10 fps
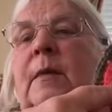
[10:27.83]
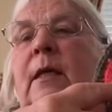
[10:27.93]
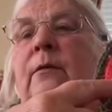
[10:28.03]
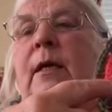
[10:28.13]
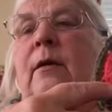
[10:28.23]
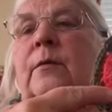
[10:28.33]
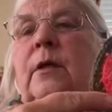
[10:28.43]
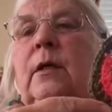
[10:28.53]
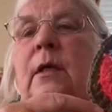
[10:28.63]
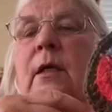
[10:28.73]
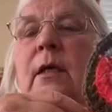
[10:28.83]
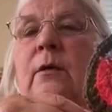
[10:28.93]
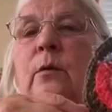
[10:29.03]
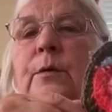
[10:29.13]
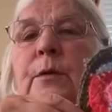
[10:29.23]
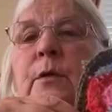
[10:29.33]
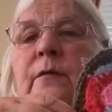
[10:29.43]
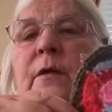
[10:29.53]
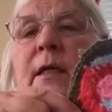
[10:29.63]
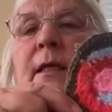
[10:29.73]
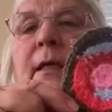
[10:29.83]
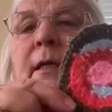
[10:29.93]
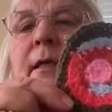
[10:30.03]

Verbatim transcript: back round. And also if you keep